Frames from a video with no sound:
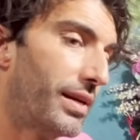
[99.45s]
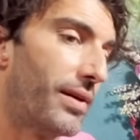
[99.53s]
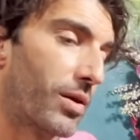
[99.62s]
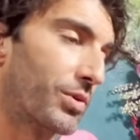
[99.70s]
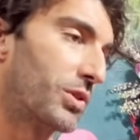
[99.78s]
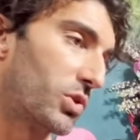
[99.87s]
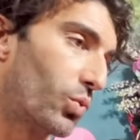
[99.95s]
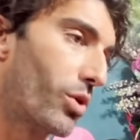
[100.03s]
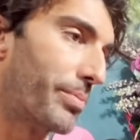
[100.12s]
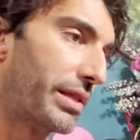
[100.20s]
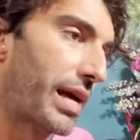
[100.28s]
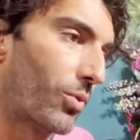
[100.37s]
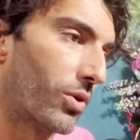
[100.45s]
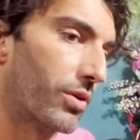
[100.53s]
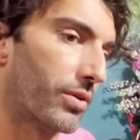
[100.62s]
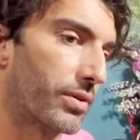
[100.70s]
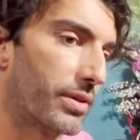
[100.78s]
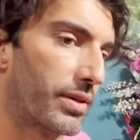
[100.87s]
It was those women that
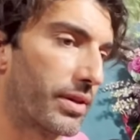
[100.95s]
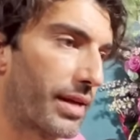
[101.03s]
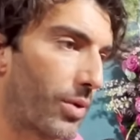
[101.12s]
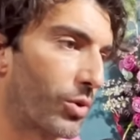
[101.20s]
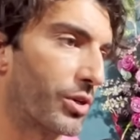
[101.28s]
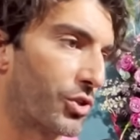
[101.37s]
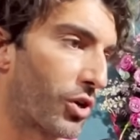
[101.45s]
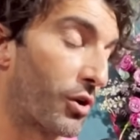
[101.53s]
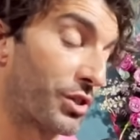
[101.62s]
were in charge.